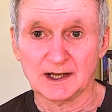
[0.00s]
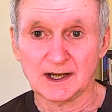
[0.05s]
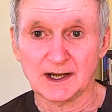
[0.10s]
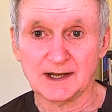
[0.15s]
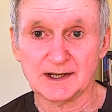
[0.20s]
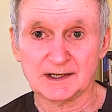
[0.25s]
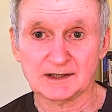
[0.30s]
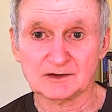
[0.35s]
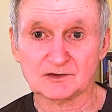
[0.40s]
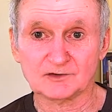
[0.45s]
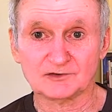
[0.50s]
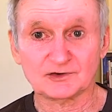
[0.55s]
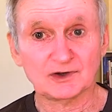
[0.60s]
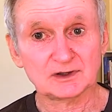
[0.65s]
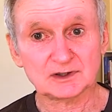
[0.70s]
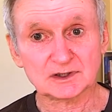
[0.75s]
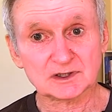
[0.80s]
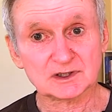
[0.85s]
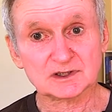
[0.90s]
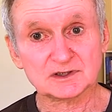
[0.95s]
And
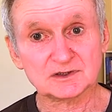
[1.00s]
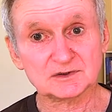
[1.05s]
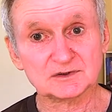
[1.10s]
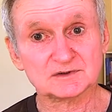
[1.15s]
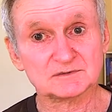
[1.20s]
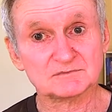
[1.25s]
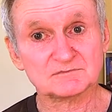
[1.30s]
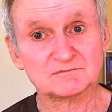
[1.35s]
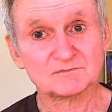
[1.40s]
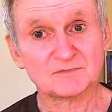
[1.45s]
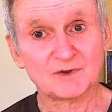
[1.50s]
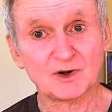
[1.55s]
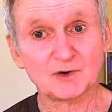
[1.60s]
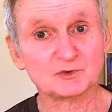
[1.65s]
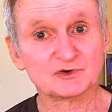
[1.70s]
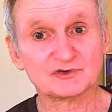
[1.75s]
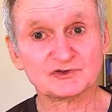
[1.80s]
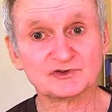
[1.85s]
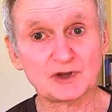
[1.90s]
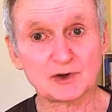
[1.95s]
uh, I
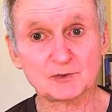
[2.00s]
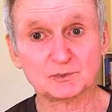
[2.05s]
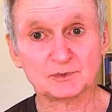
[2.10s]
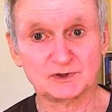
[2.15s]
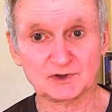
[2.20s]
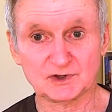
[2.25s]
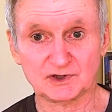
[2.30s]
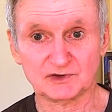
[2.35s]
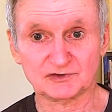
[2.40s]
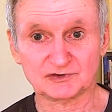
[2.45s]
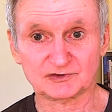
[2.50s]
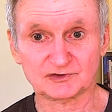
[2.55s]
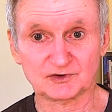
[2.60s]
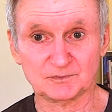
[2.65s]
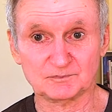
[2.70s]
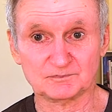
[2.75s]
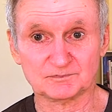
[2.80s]
was so pleased.